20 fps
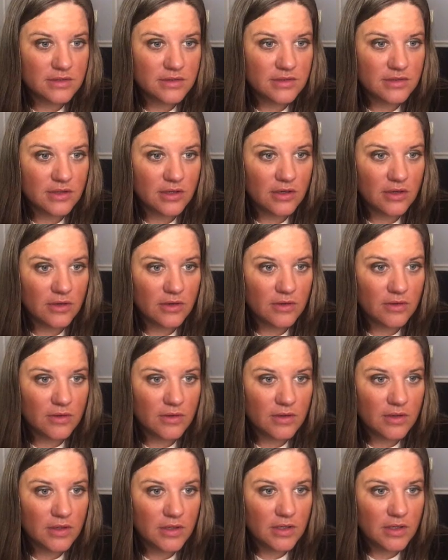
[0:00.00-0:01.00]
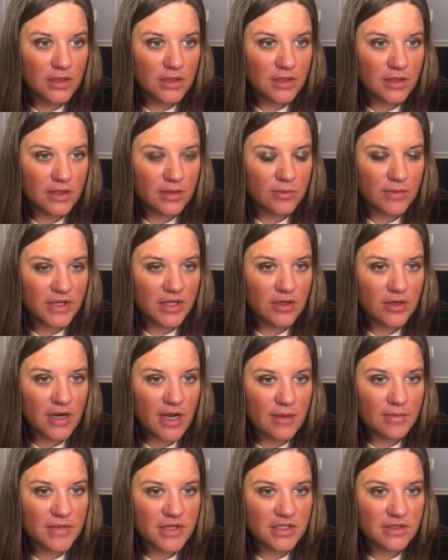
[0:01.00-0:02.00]
So like we can
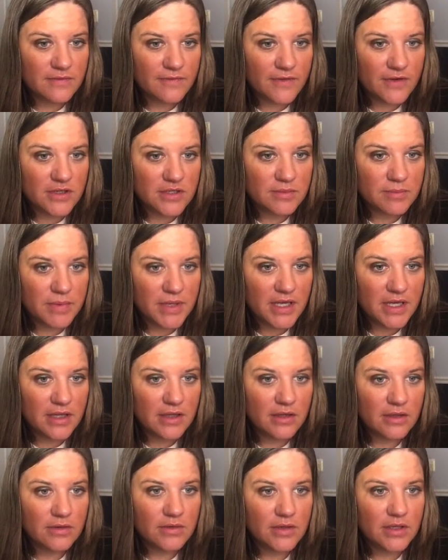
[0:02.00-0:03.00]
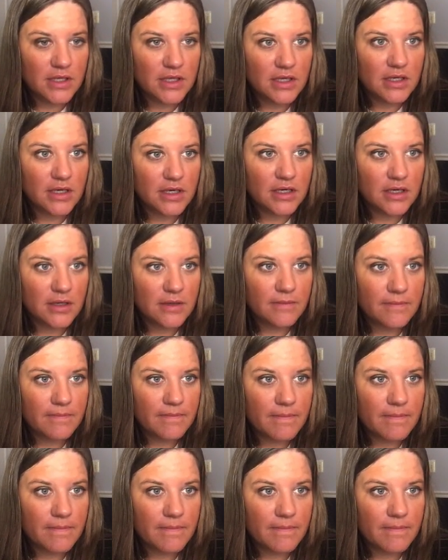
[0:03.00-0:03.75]
grab this first payload here.